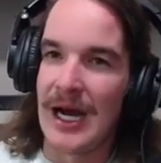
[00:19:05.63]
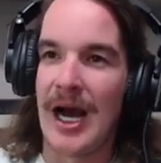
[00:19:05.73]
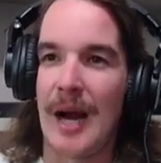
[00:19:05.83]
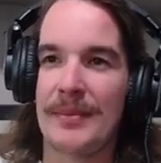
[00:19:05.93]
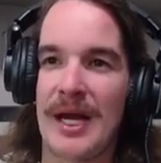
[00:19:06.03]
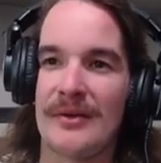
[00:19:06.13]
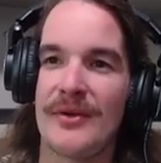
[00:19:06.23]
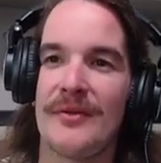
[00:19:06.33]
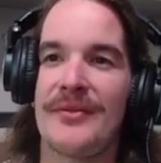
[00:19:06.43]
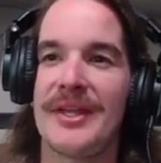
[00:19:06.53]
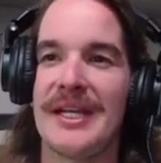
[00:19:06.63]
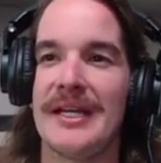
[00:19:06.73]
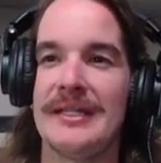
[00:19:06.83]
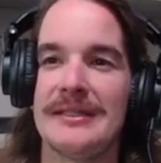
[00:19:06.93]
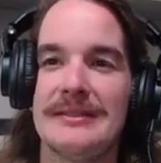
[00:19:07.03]
I'm kind of
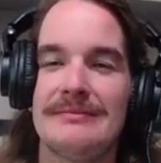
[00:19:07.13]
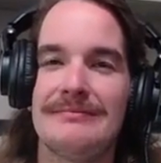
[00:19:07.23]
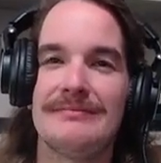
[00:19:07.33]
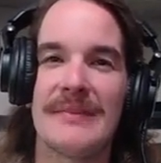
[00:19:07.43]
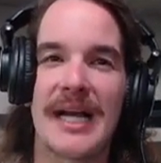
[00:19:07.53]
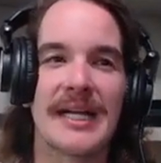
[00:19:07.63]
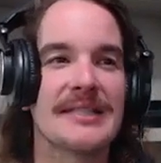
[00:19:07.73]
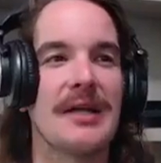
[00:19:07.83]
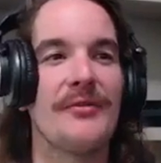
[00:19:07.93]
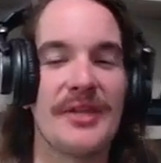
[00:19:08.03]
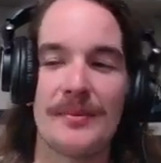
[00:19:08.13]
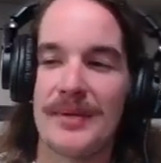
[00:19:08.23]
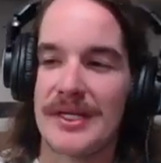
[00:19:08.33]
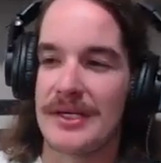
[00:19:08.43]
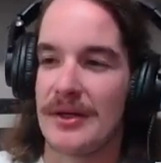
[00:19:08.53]
the
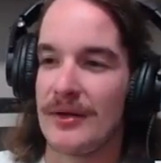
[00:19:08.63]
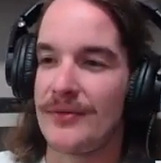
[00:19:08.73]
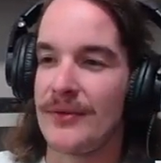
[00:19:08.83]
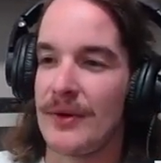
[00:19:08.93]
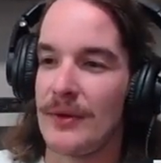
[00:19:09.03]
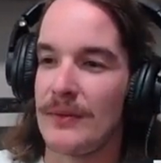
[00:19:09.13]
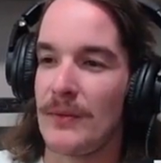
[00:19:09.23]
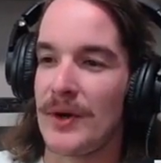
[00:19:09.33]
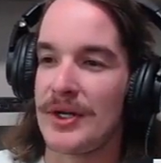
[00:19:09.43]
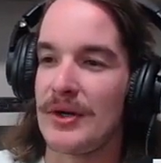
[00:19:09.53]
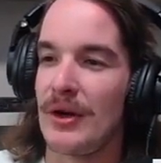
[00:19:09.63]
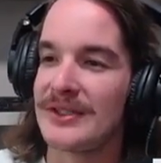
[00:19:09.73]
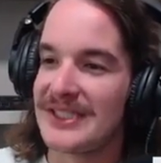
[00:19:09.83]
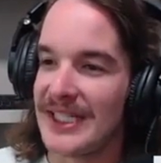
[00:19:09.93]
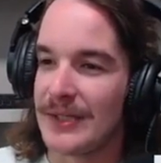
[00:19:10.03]
opinion of where do y'all
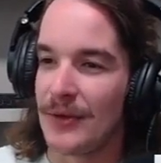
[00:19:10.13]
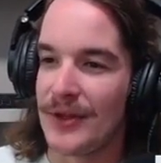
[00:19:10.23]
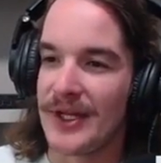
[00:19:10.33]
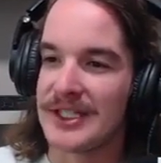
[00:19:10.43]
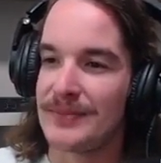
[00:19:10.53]
sit on this?